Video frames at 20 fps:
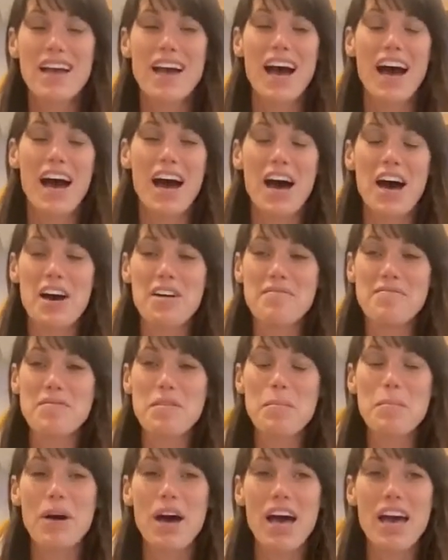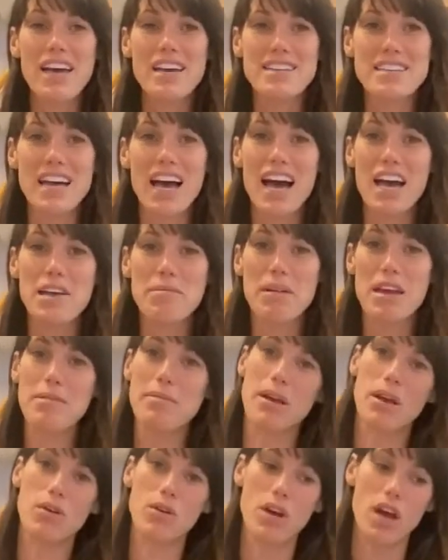But I made
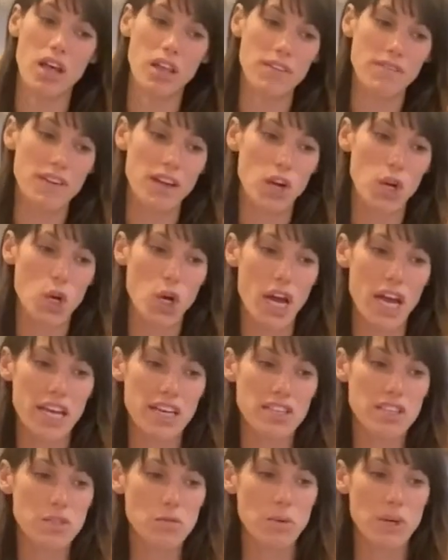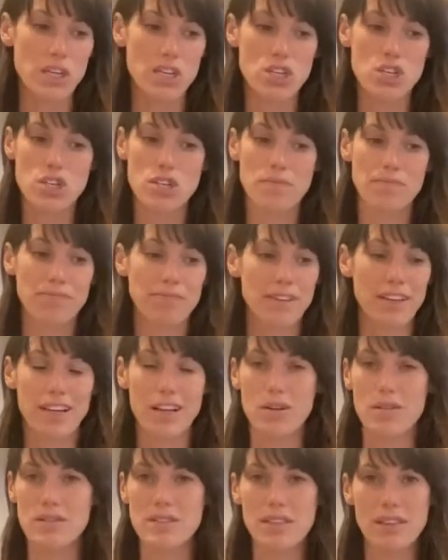my own cauliflower rice, which, you
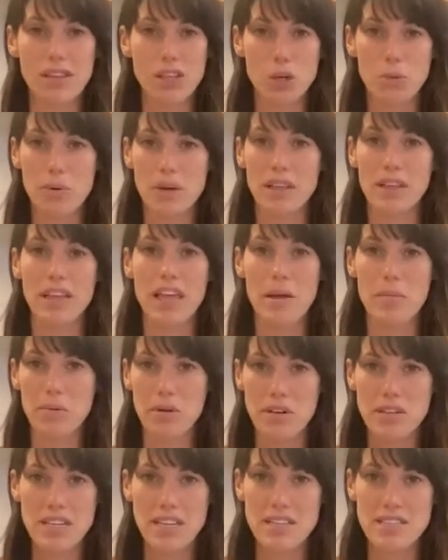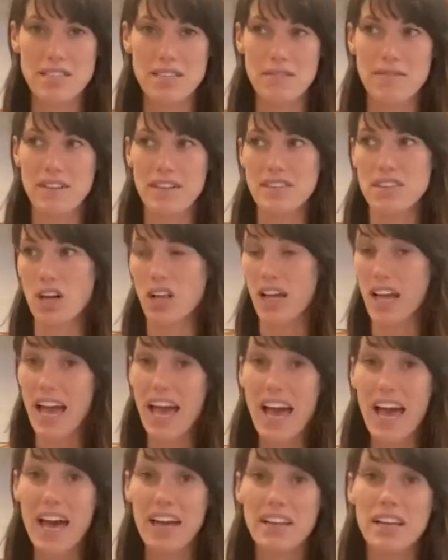know, is a little bit labor intensive. That's all I
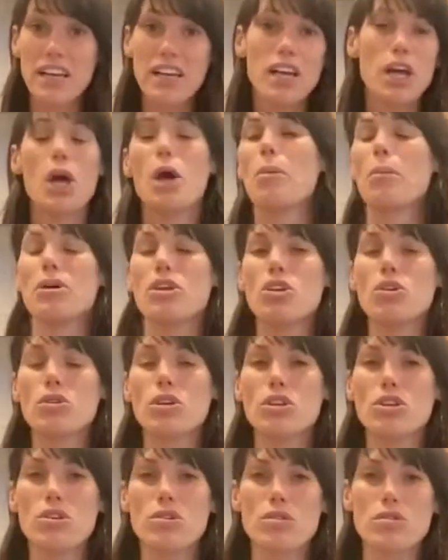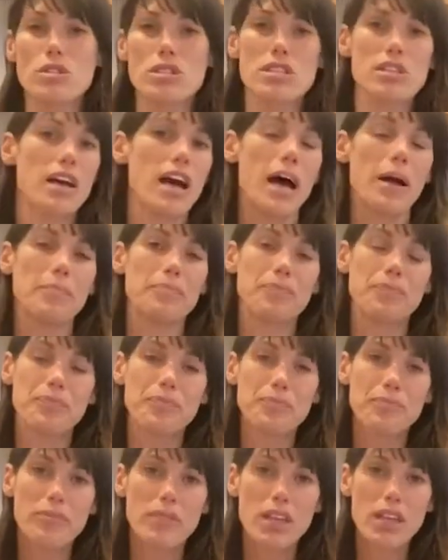had. But you can use
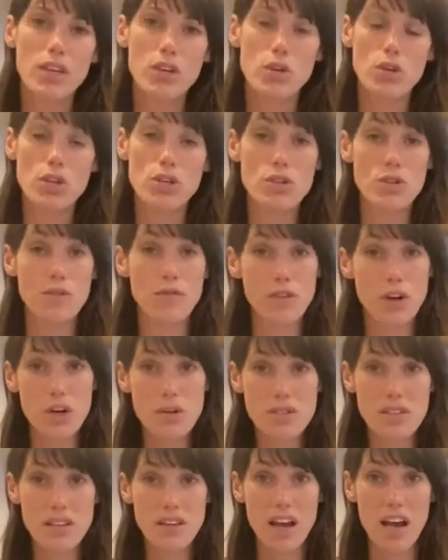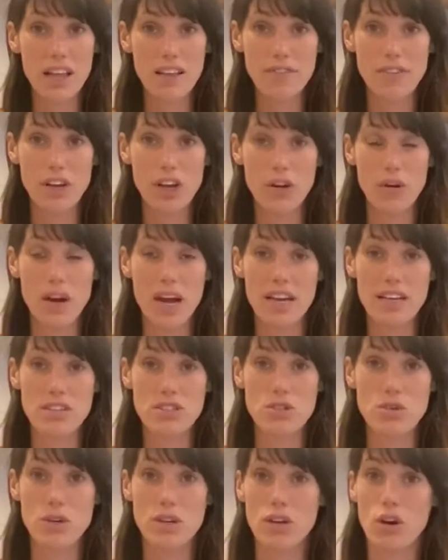frozen cauliflower
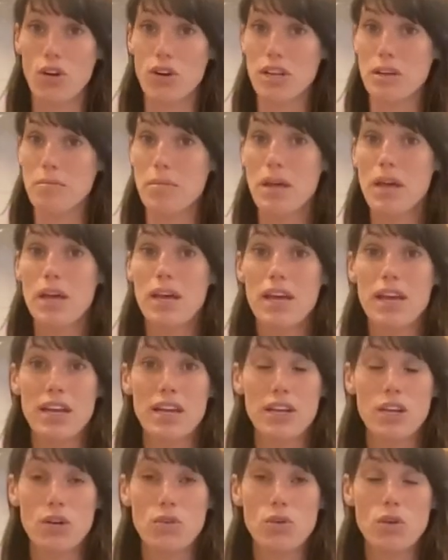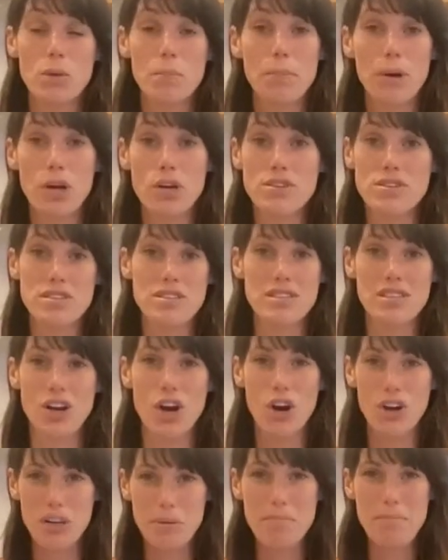rice. You can already, you can purchase the
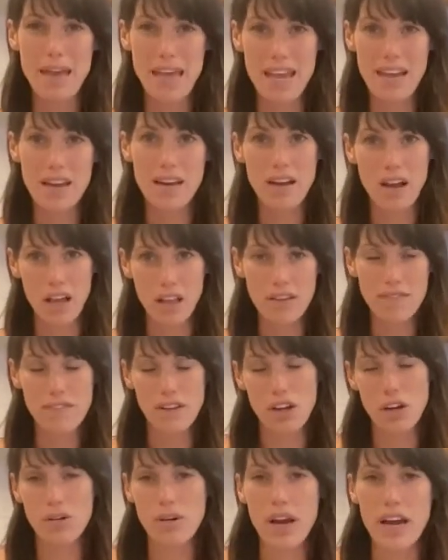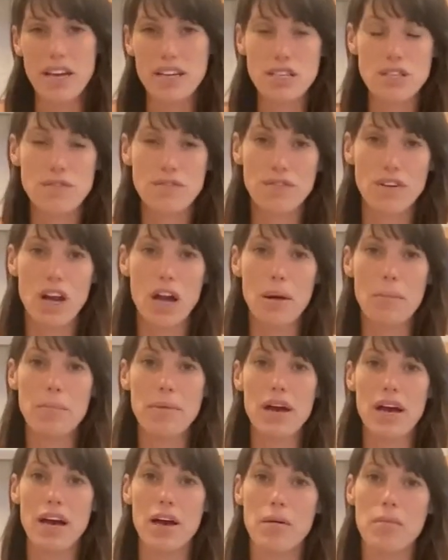already made cauliflower rice from
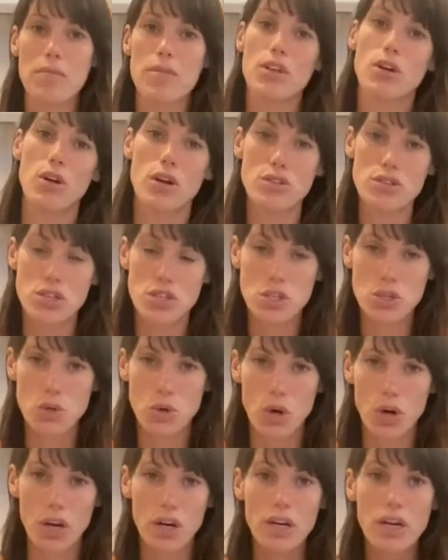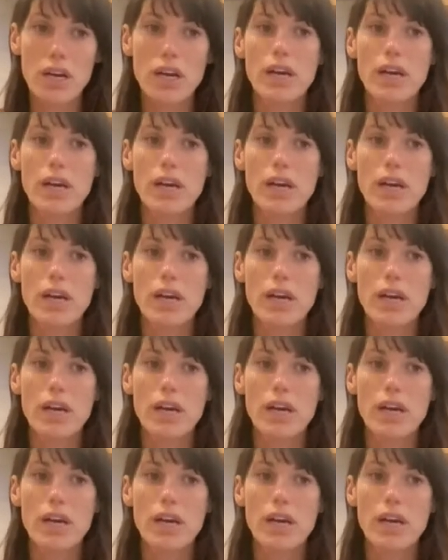the grocery store.